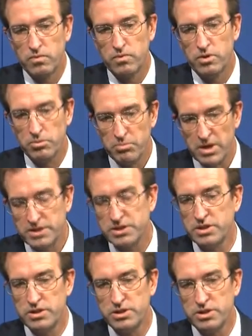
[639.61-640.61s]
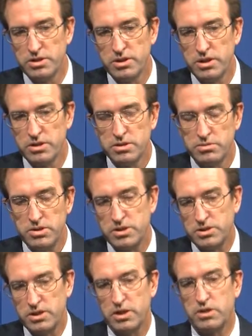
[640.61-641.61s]
the message needs to be
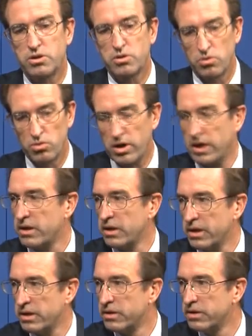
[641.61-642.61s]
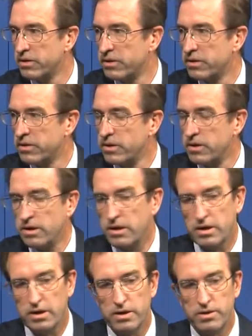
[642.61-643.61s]
sent correctly,
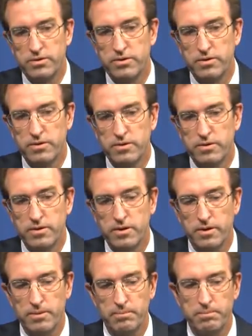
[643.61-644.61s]
and I